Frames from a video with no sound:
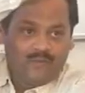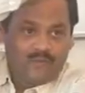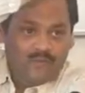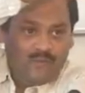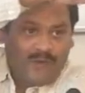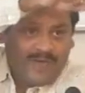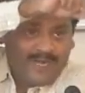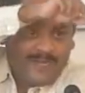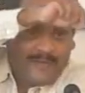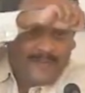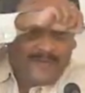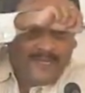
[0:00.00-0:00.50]

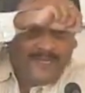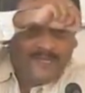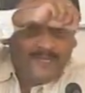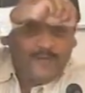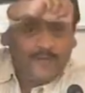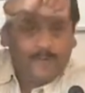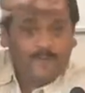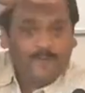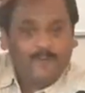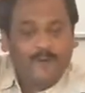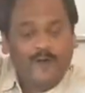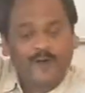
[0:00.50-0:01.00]
one
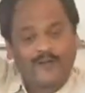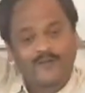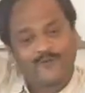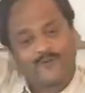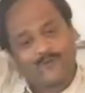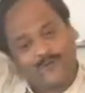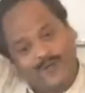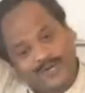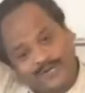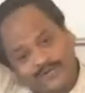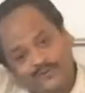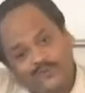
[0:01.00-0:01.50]
value for
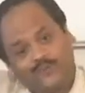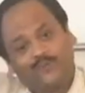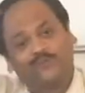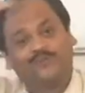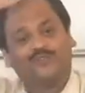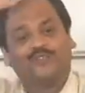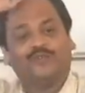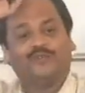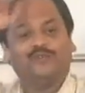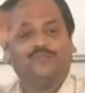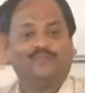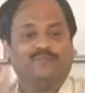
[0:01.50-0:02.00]
one
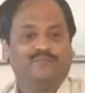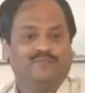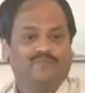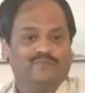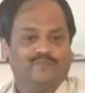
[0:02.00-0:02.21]
chromosome.